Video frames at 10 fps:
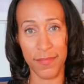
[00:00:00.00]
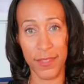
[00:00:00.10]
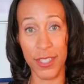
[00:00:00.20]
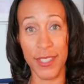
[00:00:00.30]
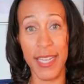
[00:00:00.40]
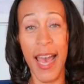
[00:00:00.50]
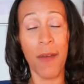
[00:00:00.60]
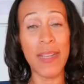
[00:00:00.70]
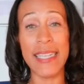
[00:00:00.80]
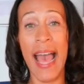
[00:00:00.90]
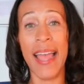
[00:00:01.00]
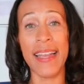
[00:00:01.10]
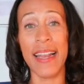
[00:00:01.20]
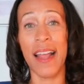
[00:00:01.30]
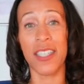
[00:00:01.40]
Just died. We dying
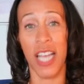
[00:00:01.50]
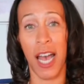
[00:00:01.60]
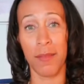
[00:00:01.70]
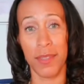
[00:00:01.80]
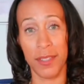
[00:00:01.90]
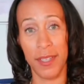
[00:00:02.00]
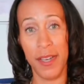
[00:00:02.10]
at our jobs.